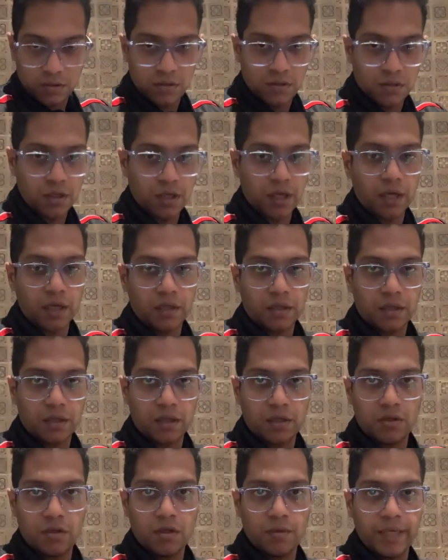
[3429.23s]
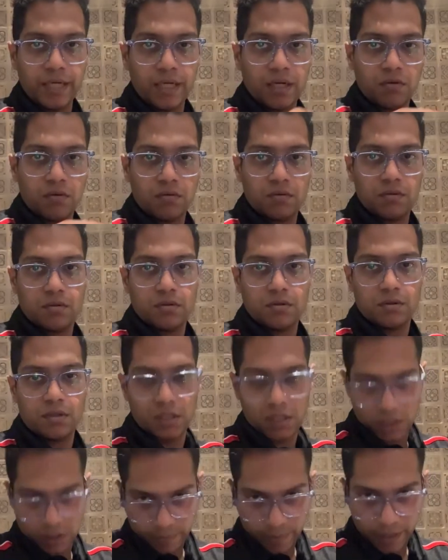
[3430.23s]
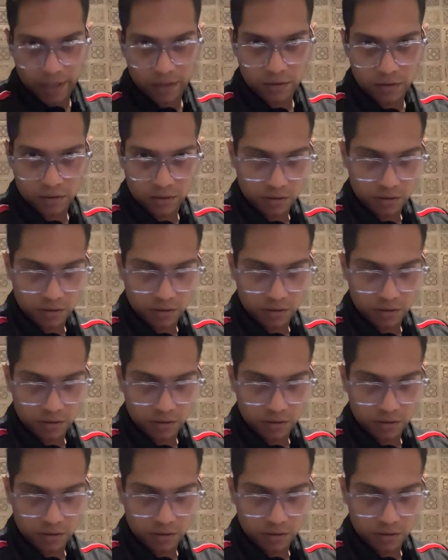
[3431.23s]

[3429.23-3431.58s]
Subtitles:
Okay, can you hear me now? Is this better?